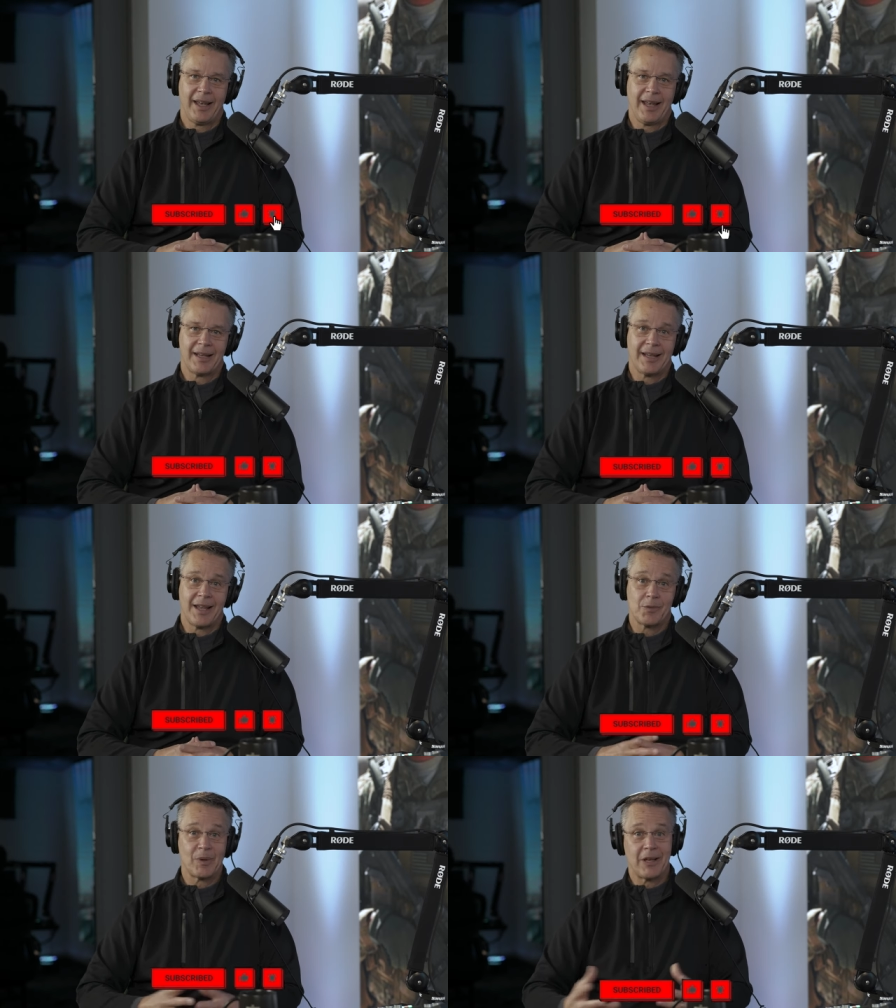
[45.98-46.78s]
And
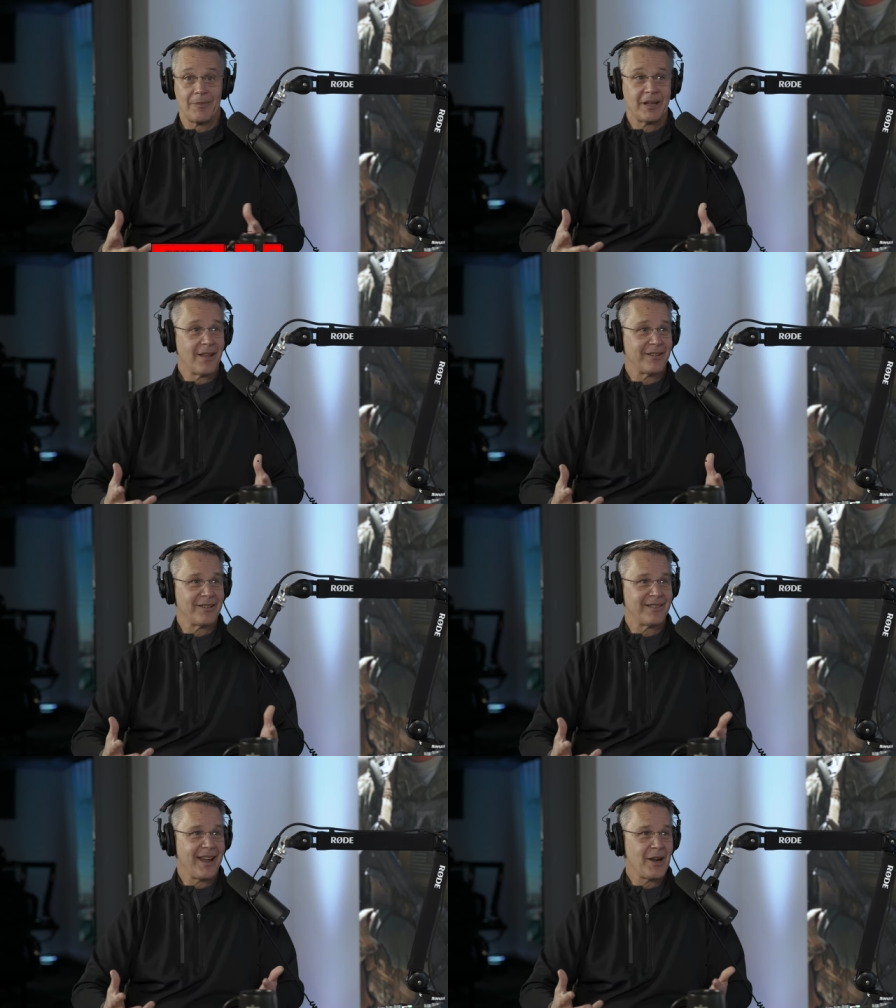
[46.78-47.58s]
as we come together
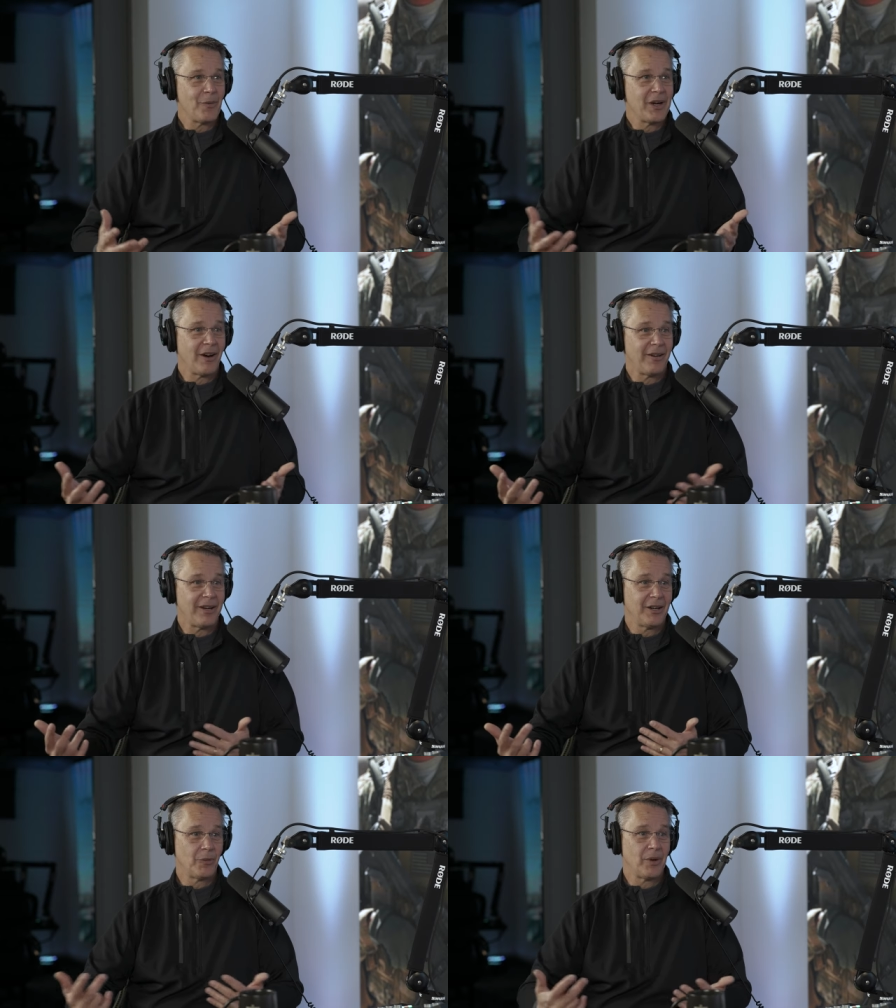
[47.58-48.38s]
today, we are
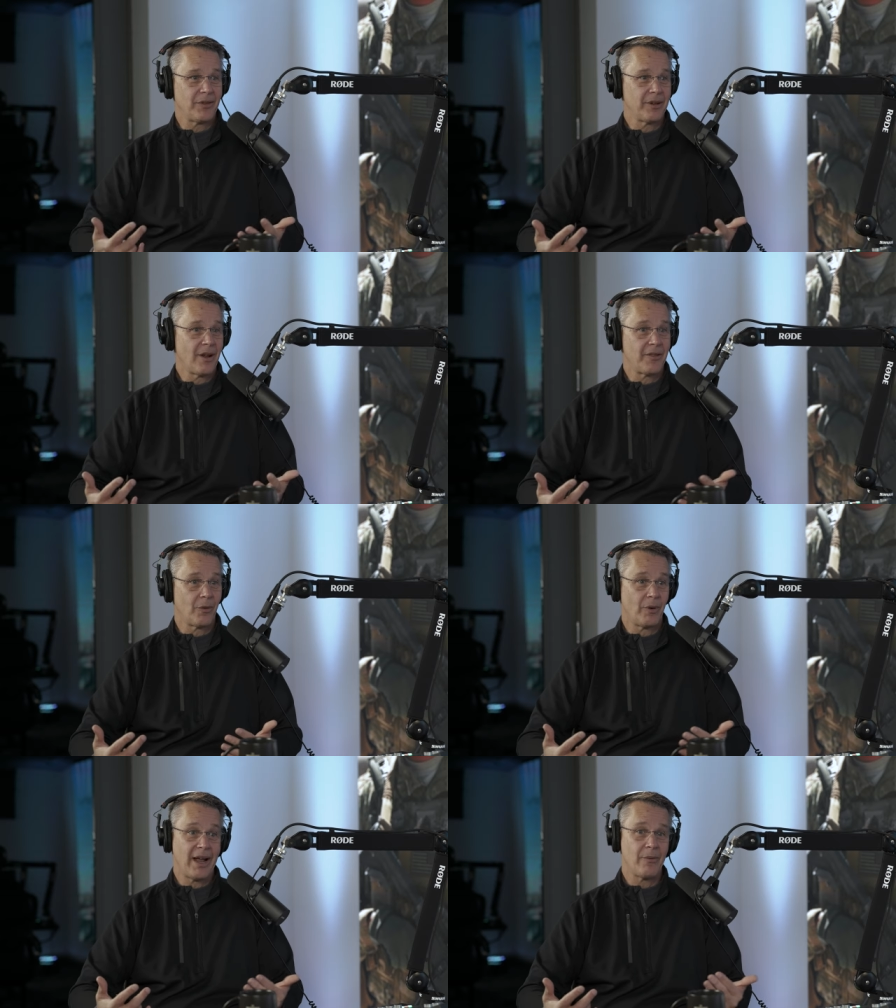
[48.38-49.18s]
here with
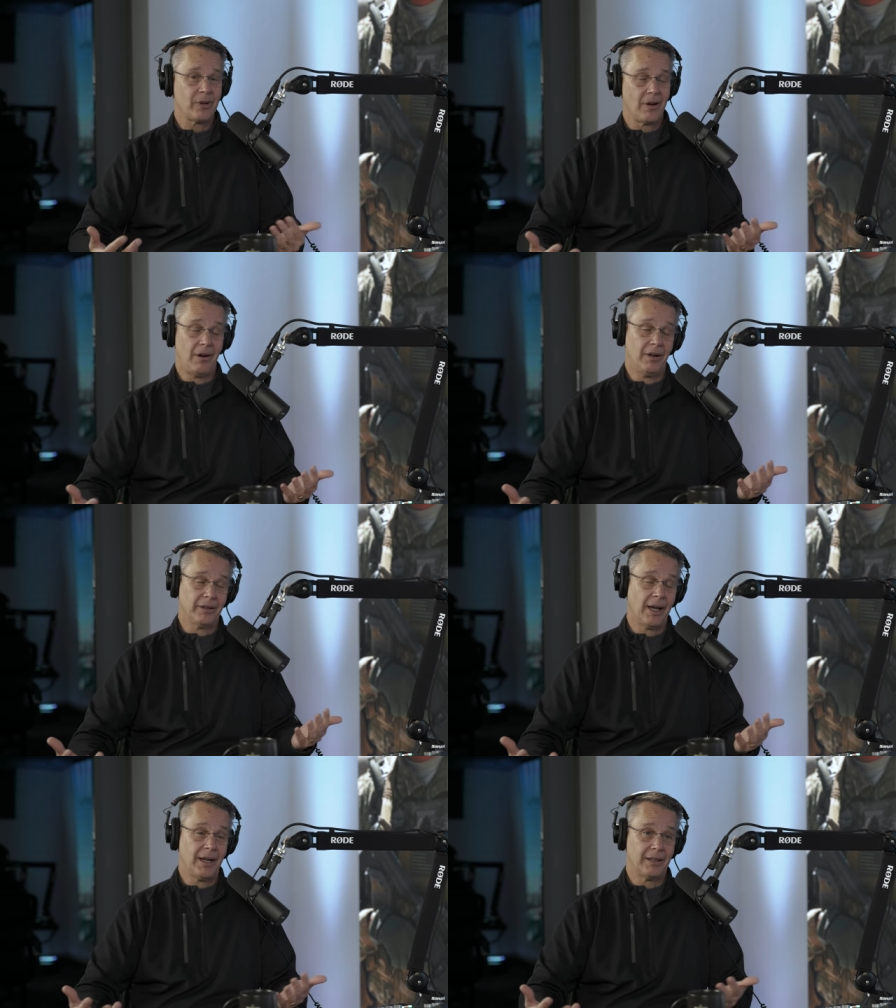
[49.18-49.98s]
another what I would
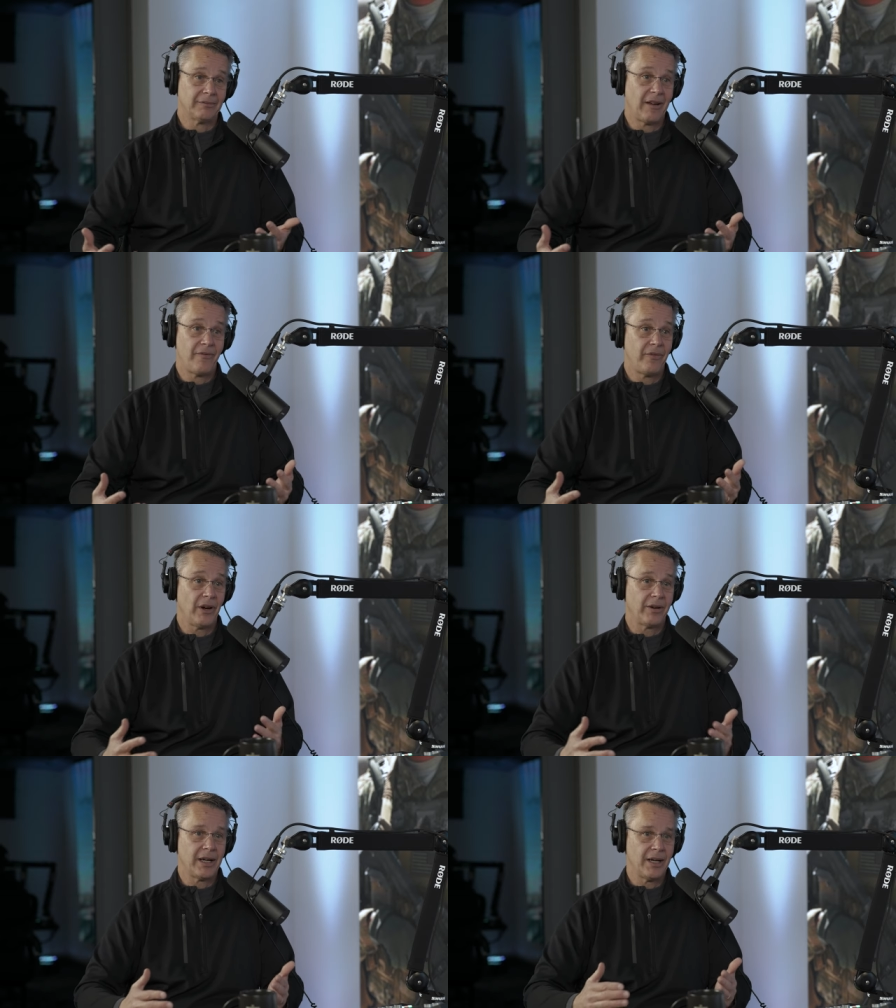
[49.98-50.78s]
call uh, a
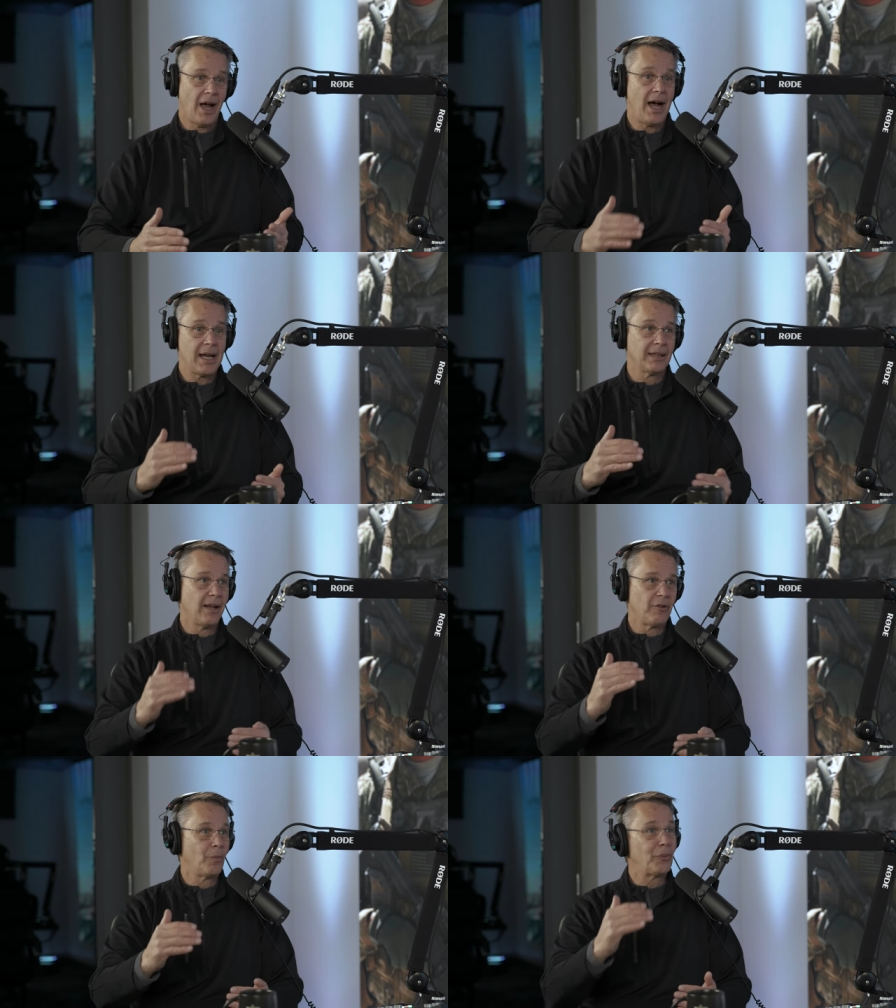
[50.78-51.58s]
very high
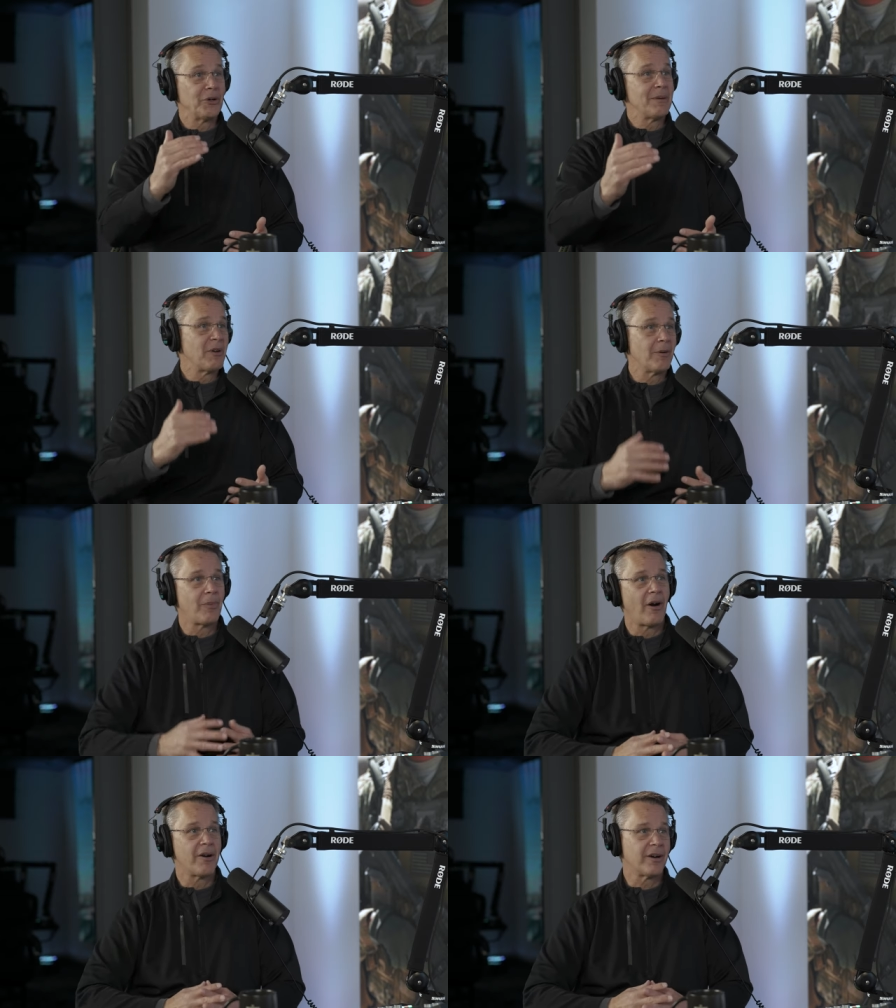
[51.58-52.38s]
level premier
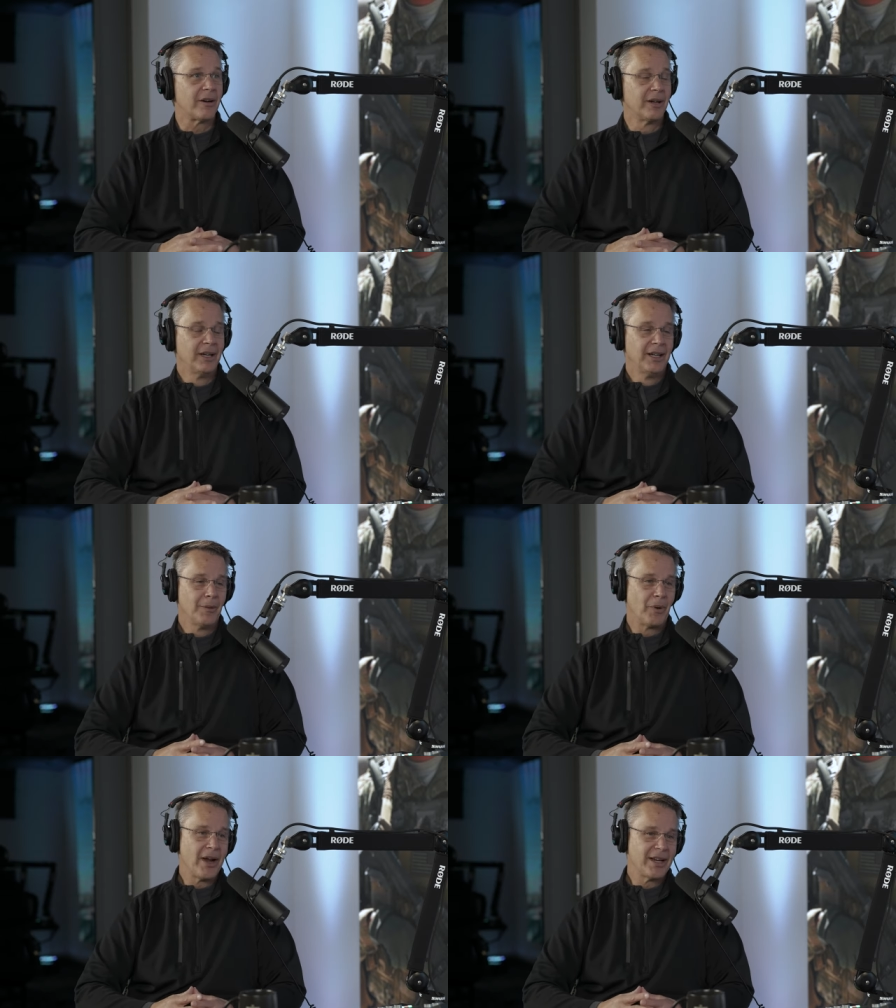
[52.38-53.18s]
partner,
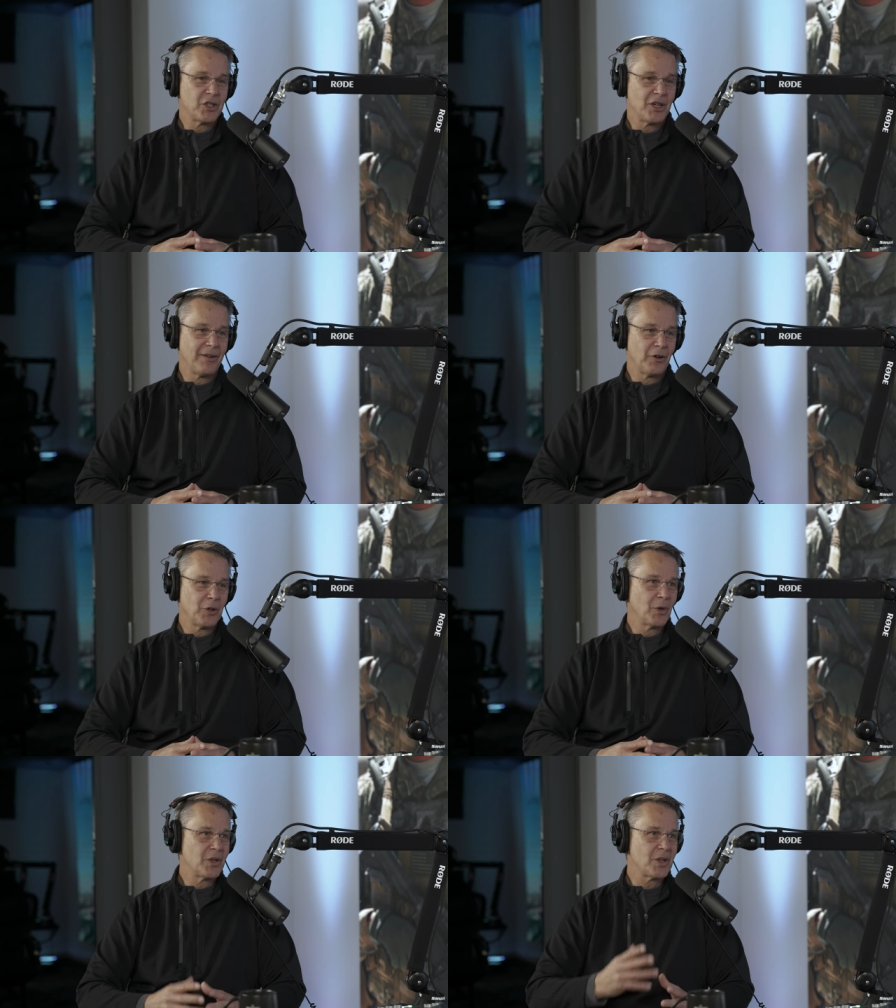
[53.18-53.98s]
Brian Cheever,
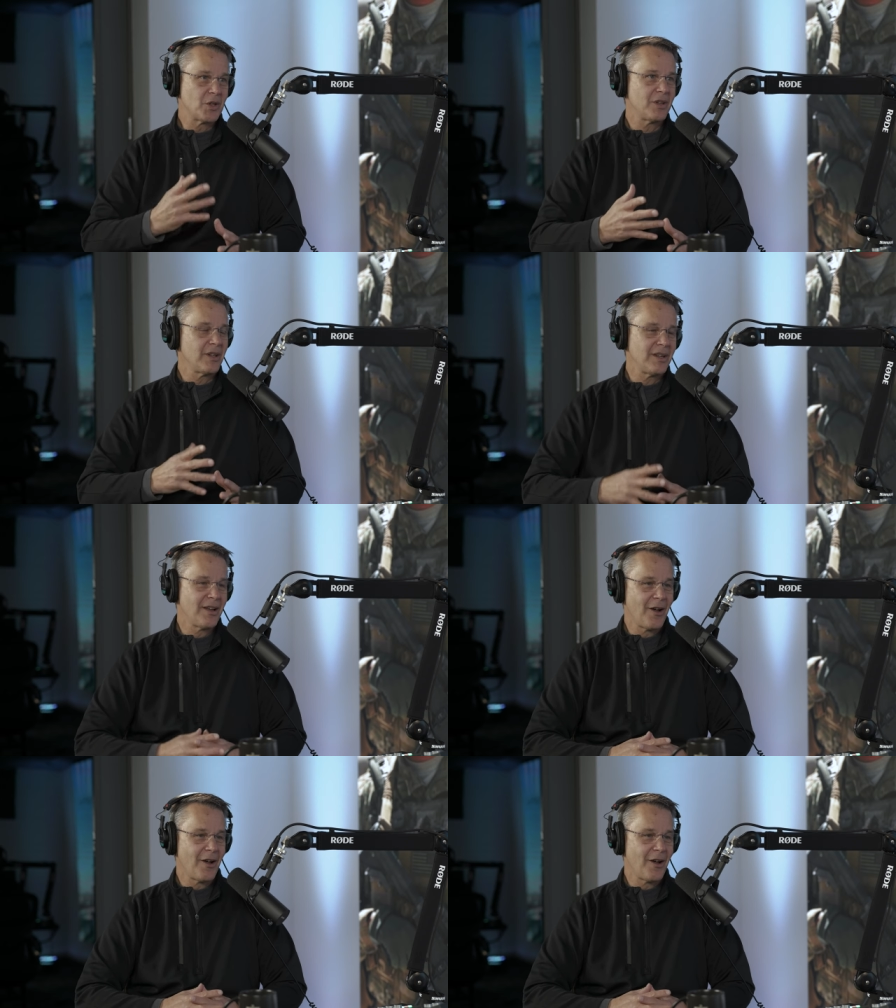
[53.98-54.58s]
who is the CEO